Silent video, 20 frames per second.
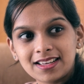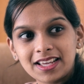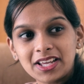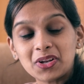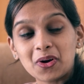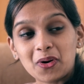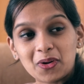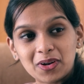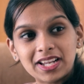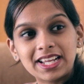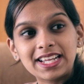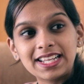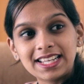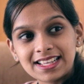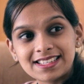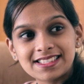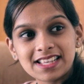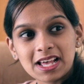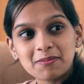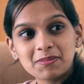an online
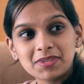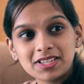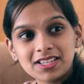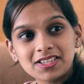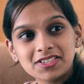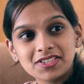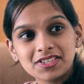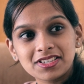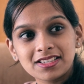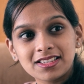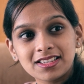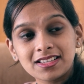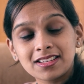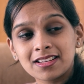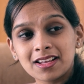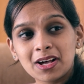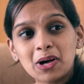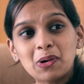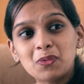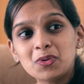examination, and
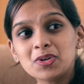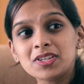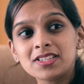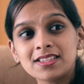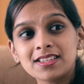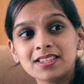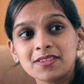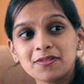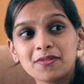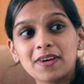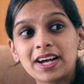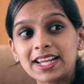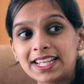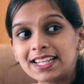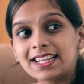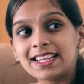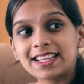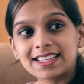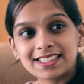how was that final